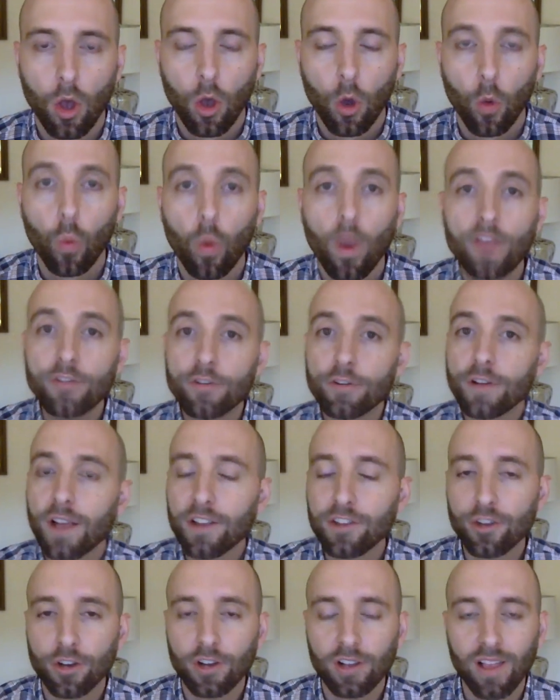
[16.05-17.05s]
Whether or
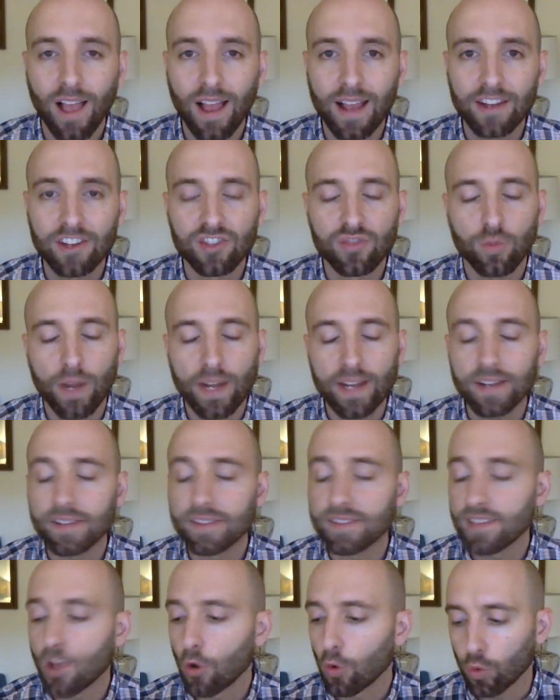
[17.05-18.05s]
not your client is ready to
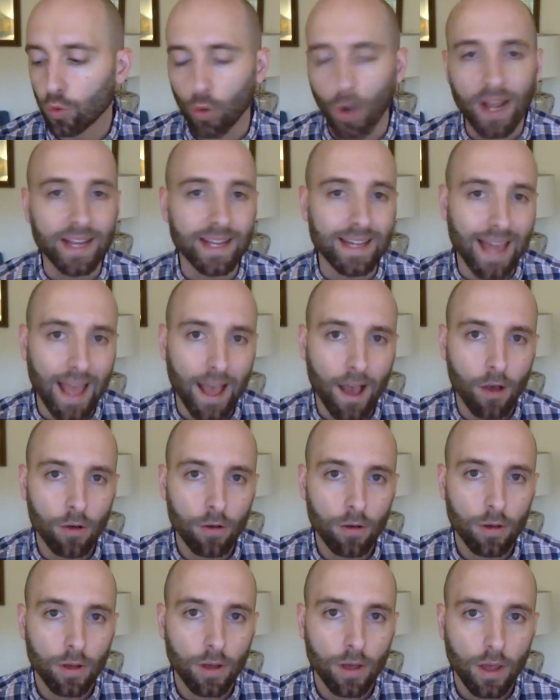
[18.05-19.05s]
sell right now,
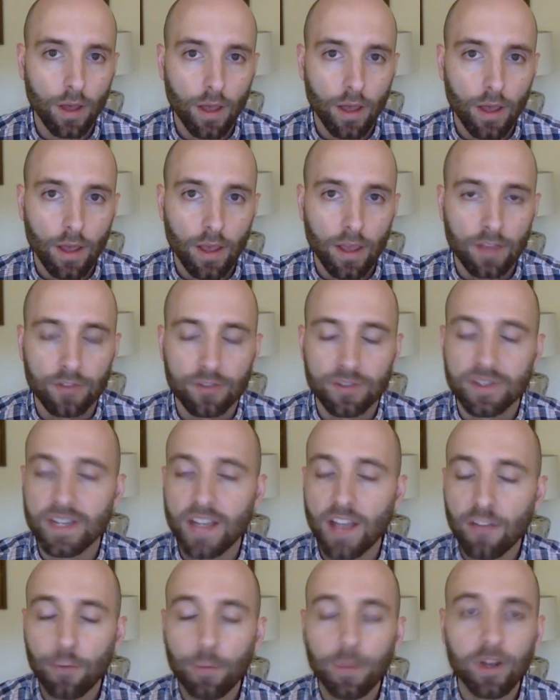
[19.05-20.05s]
there's
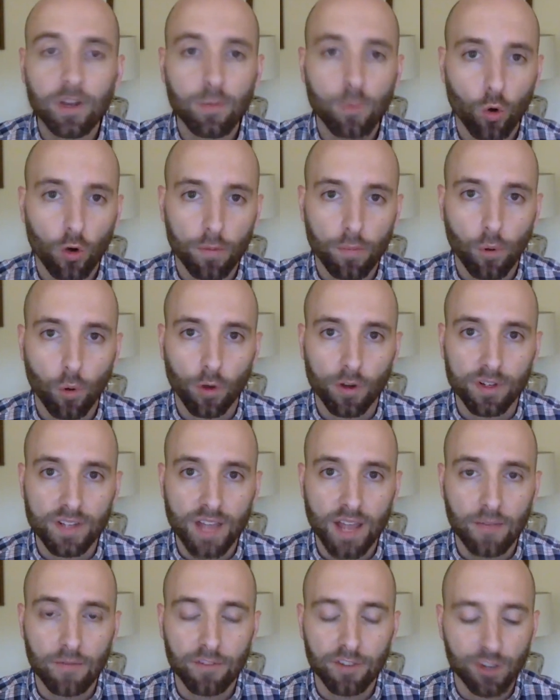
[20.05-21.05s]
never been a more important
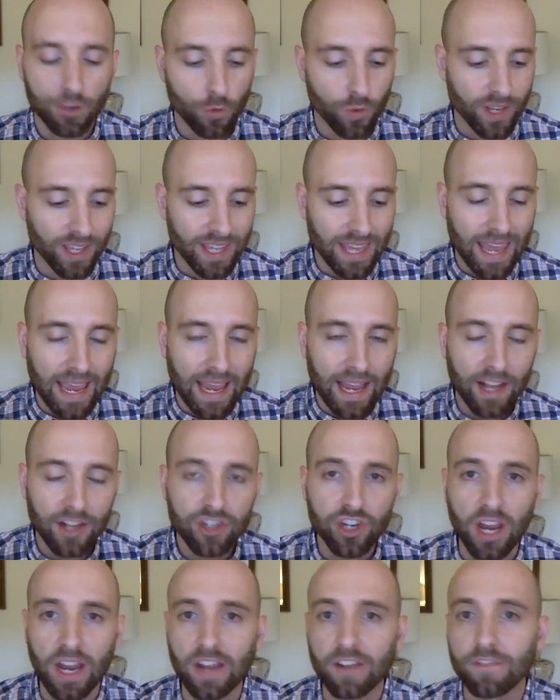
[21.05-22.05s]
time for you to
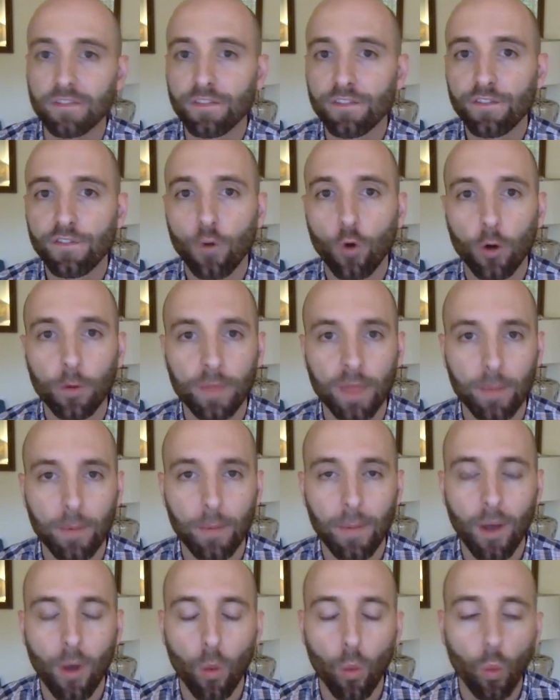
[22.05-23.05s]
engage and inform them
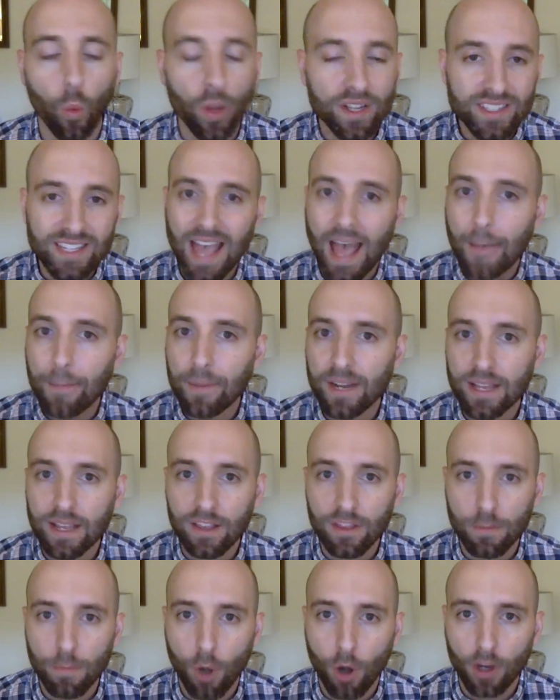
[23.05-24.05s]
about what's happening in
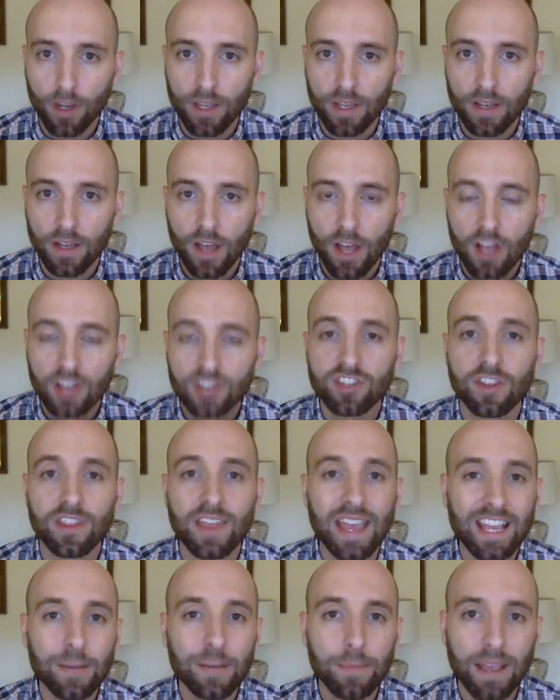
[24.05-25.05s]
the market so
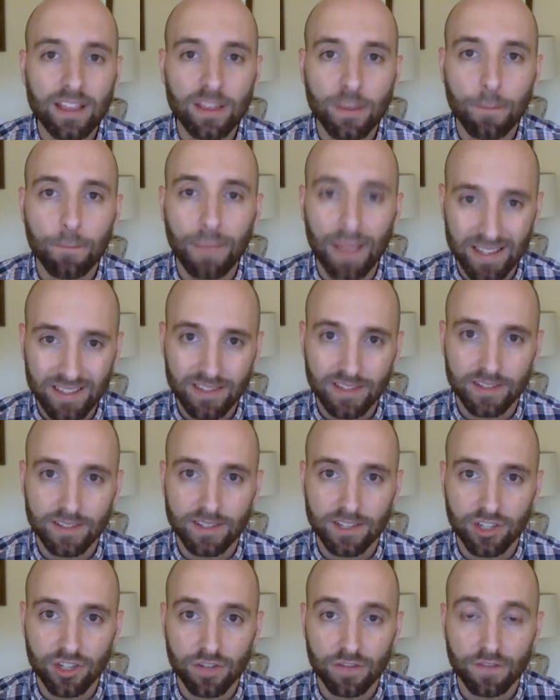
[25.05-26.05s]
they can make the best
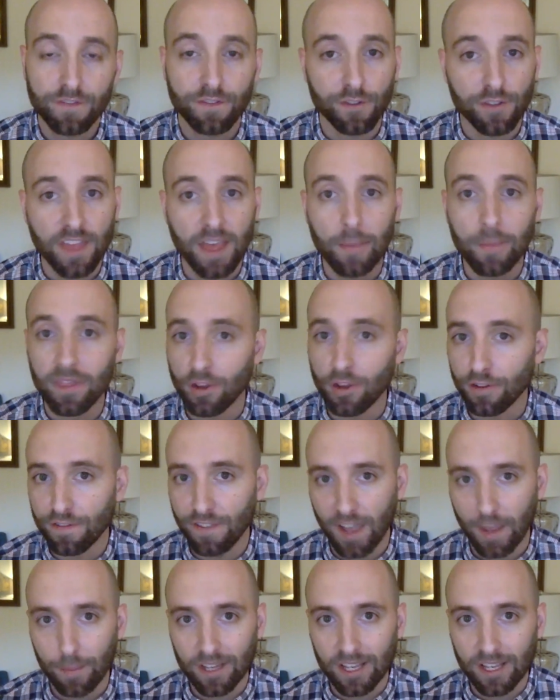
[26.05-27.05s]
decision for them and their
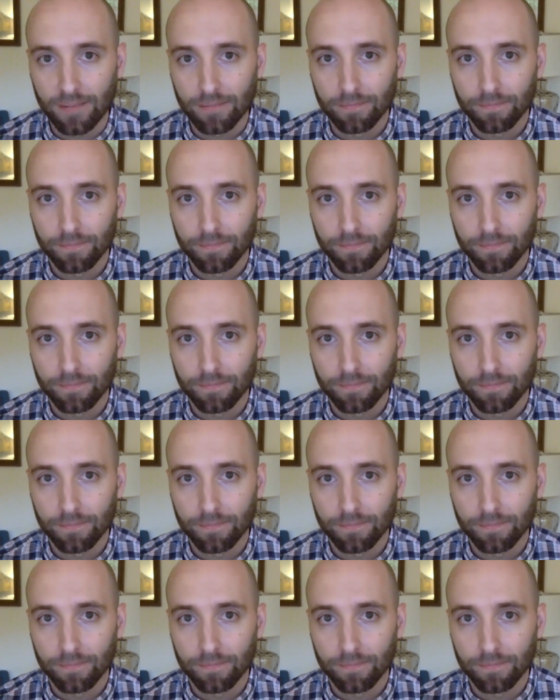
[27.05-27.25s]
family.